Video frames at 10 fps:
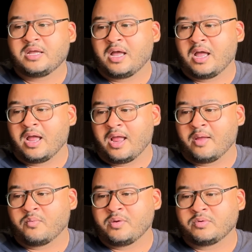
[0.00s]

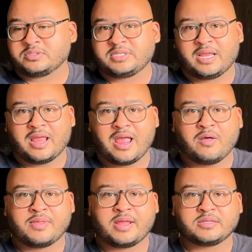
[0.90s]
and we will see
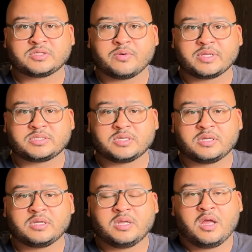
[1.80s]
how that's going
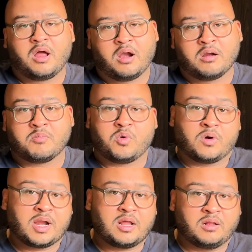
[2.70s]
to harm
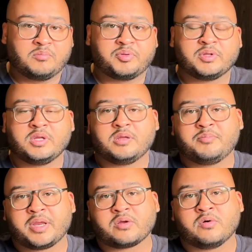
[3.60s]
or help
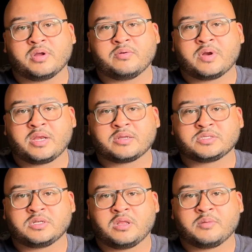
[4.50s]
Bitcoin, right?
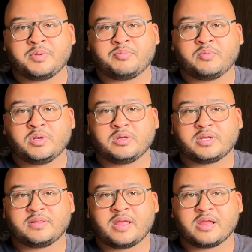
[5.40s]
Because a lot of people will look
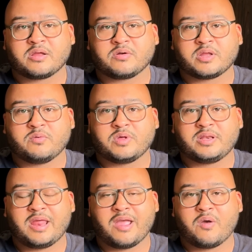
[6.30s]
at that and go, okay, well,
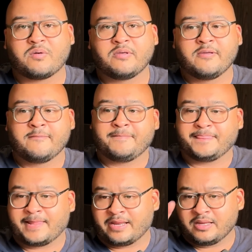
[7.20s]
now
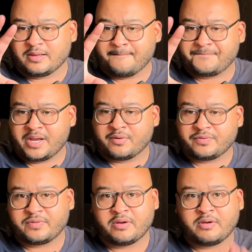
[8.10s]
I can compare
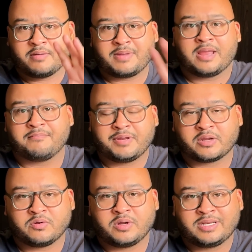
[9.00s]
Ethereum and
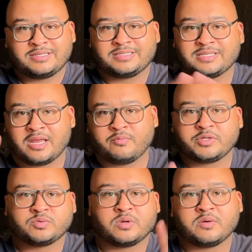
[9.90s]
Bitcoin and decide
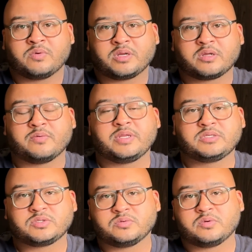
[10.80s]
which one I want to go
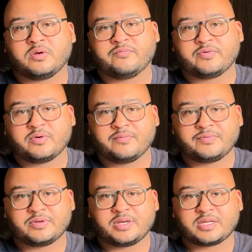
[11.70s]
into
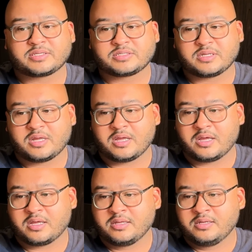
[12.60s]
over the next
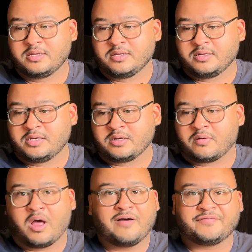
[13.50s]

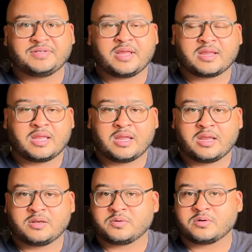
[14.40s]
half a
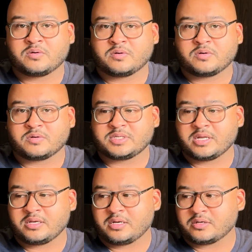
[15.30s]
decade or
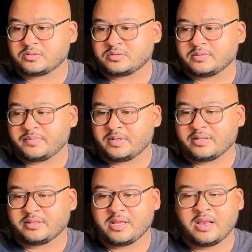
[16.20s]
10 years or something
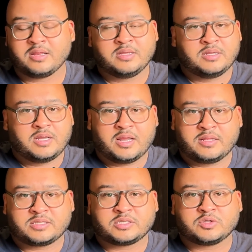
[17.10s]
like that.
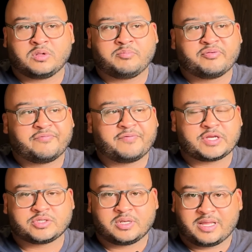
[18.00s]
And this is all
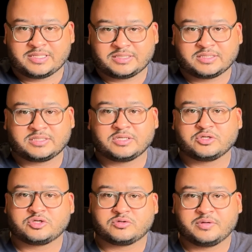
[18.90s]
professionalizing this
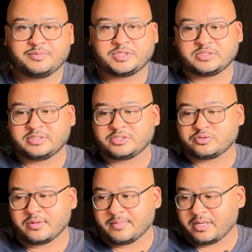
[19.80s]
industry, which is
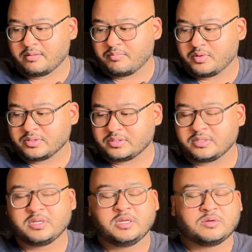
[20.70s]
extremely
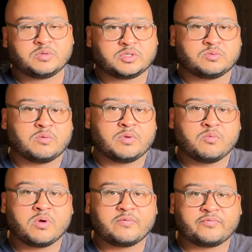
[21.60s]
important, which is what we
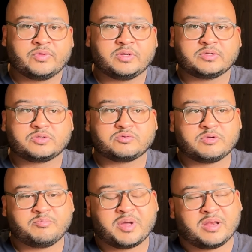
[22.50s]
want for the
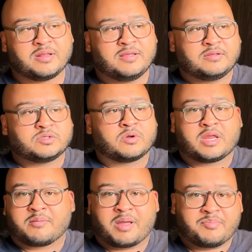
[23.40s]
industry. But
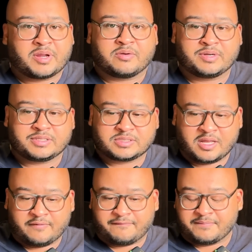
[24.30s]
talking about Bitcoin
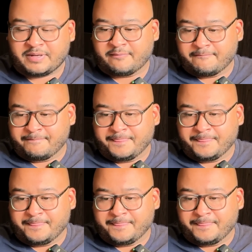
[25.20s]
itself, I mean,